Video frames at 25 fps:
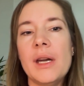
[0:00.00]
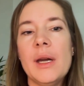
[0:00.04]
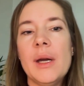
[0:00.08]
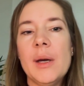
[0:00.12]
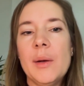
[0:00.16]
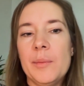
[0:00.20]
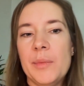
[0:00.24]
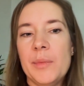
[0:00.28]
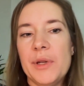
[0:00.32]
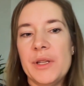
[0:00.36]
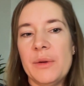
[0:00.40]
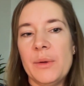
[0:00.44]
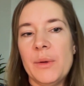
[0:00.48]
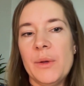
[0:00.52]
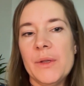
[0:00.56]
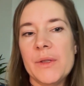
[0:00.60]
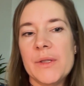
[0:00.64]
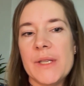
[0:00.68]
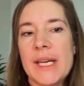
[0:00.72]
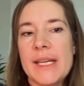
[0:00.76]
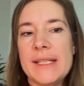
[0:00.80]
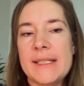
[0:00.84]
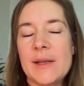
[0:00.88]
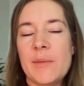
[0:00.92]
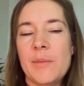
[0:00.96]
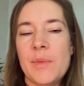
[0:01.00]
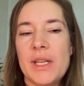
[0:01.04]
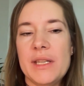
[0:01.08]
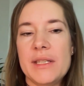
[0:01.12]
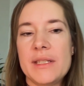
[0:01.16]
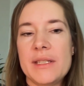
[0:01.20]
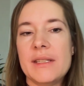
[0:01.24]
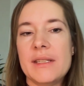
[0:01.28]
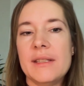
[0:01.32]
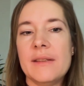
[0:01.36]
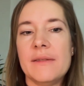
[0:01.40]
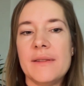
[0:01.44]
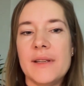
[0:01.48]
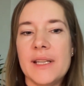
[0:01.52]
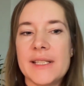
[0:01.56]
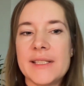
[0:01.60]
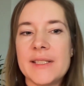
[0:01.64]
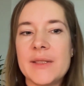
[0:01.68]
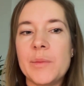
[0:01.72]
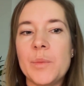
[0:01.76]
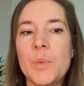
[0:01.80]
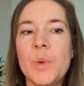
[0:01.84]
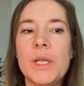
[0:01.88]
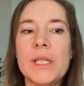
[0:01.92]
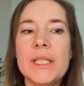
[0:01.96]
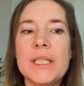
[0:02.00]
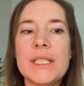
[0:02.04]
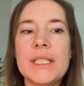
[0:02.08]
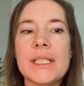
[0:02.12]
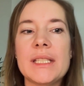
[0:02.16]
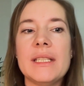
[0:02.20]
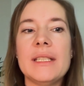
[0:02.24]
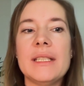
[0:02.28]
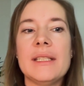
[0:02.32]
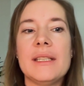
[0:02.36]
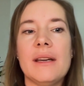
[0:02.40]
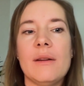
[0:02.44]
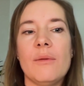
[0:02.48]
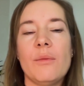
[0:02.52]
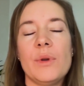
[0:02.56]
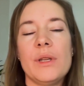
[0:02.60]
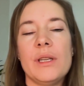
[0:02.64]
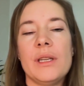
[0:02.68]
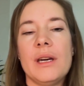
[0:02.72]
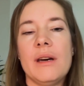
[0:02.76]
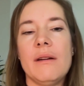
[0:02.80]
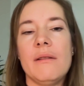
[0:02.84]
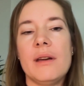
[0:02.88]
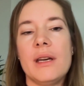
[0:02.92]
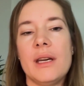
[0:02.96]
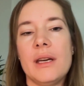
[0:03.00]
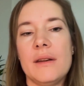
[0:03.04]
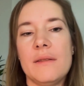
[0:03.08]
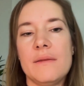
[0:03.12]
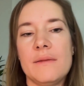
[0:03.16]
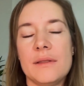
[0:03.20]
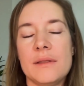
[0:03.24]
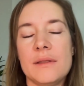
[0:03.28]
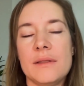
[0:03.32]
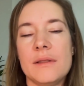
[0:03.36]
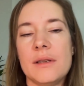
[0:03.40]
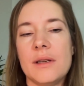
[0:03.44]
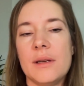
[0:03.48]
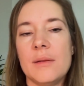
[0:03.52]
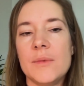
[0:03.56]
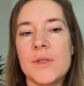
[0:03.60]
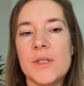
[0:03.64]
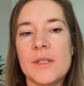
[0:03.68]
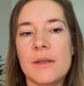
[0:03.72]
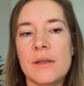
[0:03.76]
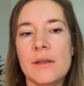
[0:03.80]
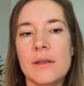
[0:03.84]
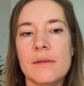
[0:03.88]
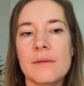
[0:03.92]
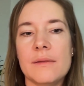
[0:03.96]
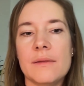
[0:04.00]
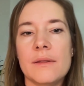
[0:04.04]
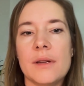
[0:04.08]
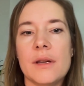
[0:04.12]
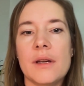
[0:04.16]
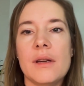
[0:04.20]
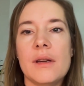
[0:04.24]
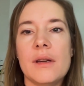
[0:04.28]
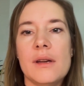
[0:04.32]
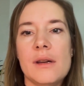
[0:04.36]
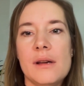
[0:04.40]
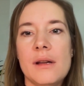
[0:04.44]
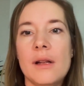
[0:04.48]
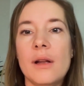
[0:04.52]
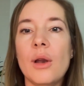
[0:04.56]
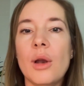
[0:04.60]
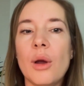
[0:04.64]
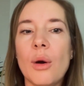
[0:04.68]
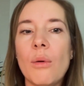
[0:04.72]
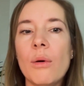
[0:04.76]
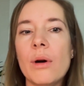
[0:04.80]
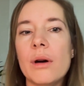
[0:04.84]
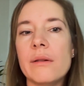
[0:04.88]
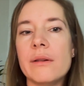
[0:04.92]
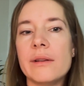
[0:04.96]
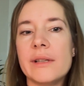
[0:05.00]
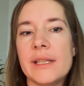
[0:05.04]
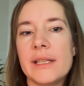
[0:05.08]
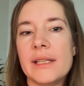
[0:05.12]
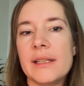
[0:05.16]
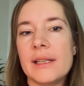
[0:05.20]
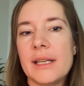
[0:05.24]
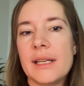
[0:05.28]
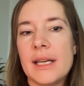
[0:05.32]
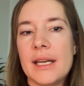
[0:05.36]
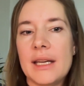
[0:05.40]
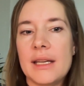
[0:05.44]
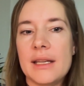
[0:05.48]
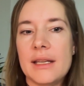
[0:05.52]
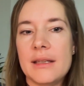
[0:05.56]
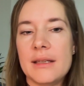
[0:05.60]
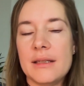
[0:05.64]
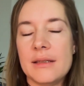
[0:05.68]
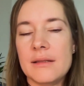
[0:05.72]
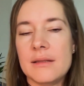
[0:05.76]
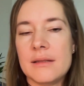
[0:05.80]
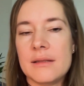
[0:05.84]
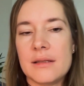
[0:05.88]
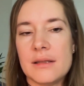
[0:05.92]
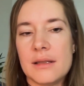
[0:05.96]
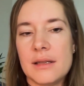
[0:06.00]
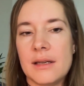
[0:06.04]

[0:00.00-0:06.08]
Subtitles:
But also, as I mentioned, the flexibility that we now have in terms of lowering and